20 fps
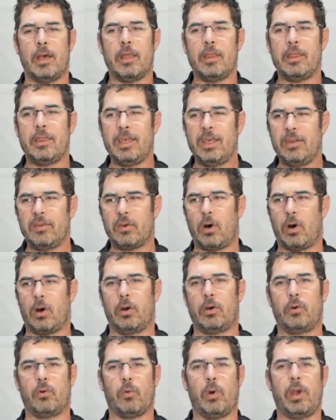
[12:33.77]
These
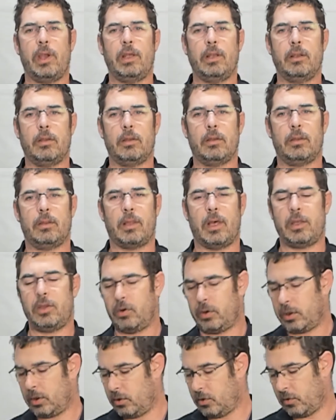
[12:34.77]
are great that
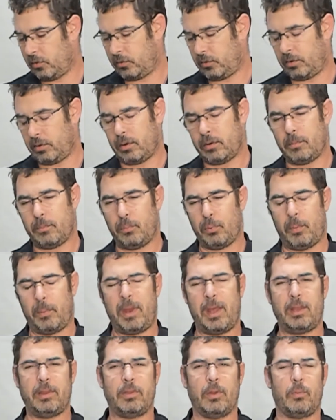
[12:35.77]
you can just
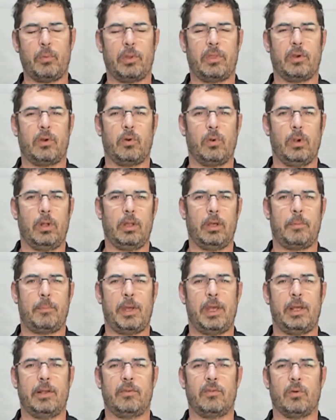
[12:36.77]
paint them with acrylic
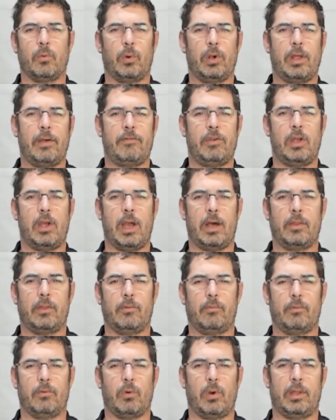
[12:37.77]
paints or whatever you
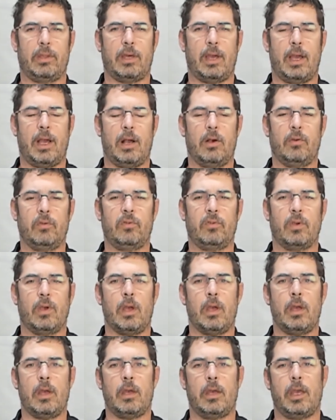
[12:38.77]
have around the house.
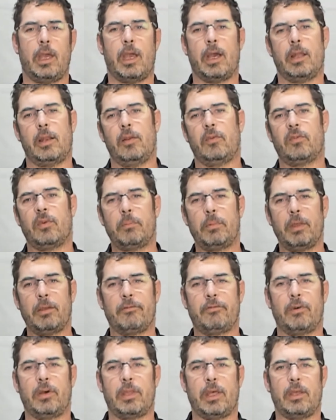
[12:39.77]
And it's
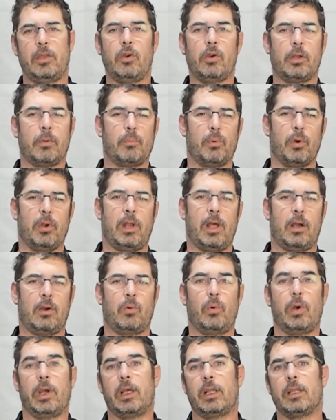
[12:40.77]
something fun that you could print
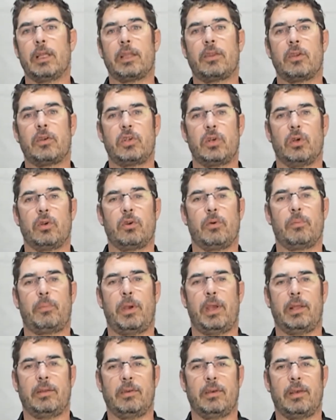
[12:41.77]
out quick and let the children
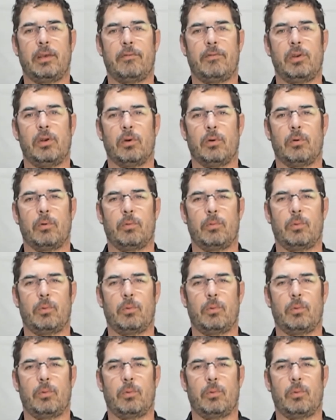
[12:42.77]
paint to give to your